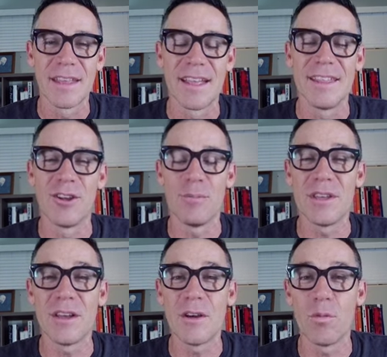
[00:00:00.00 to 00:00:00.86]
and there'd
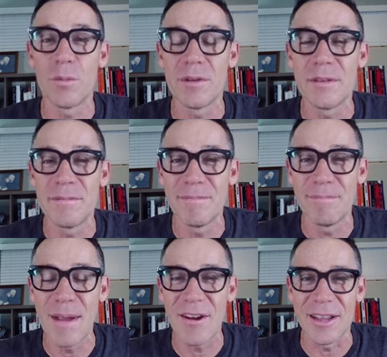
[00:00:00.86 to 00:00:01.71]
be a woman
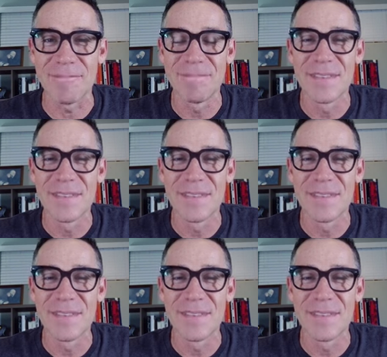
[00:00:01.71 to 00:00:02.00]
Mary,